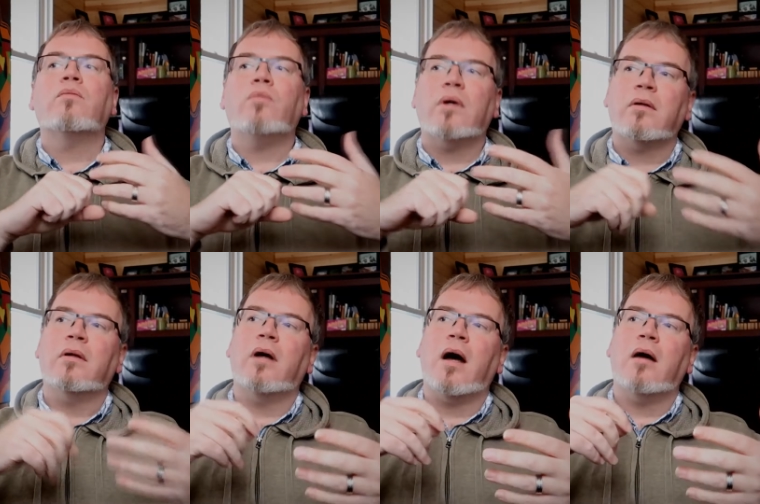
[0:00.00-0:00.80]
Well,
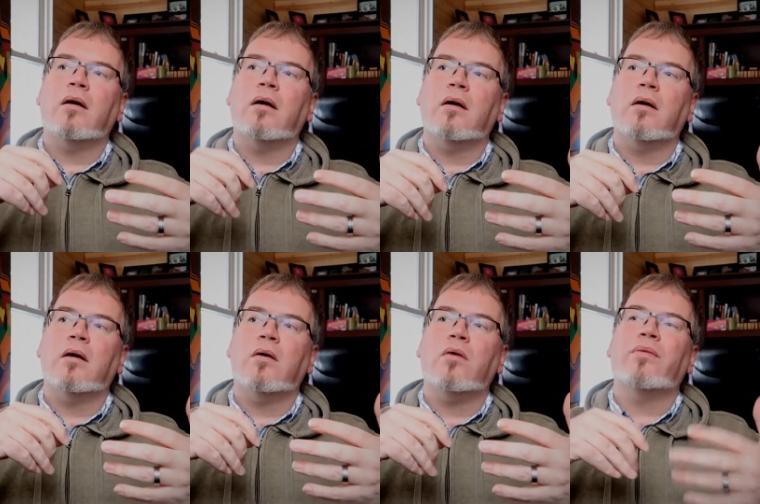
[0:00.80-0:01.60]

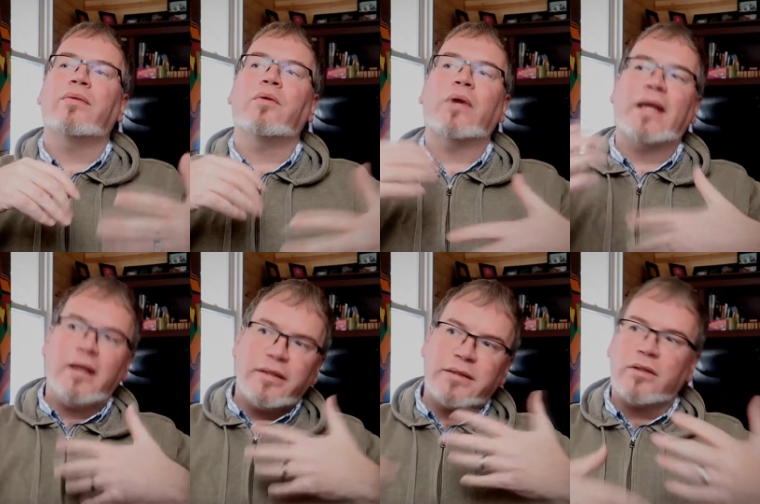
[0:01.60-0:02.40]
there were kings